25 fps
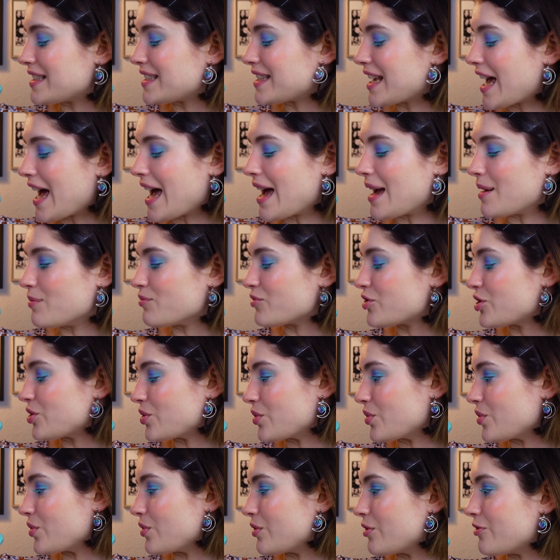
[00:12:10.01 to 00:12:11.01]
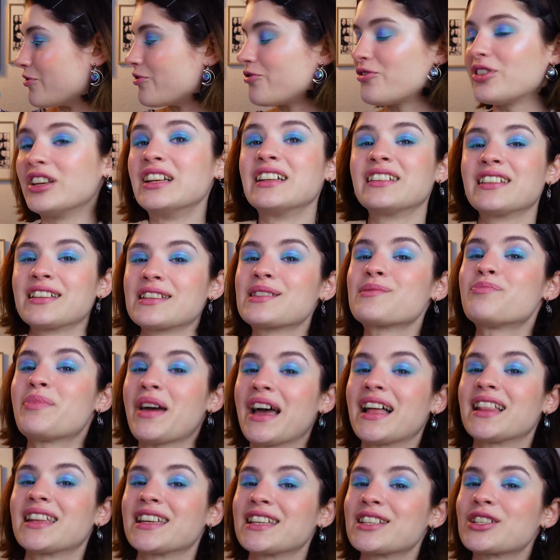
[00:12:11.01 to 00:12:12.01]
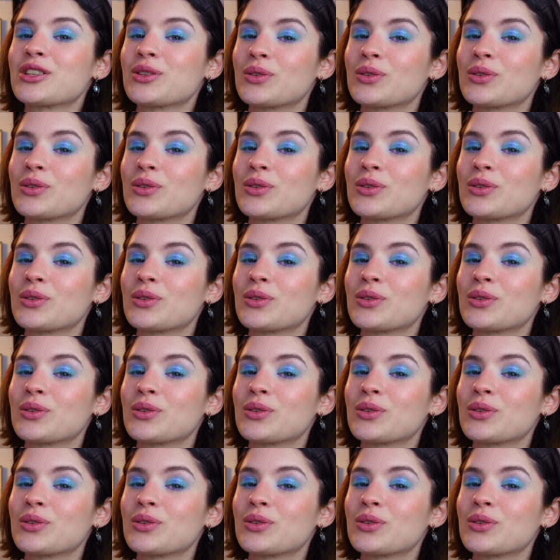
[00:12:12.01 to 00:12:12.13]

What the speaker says: time to feel this palette,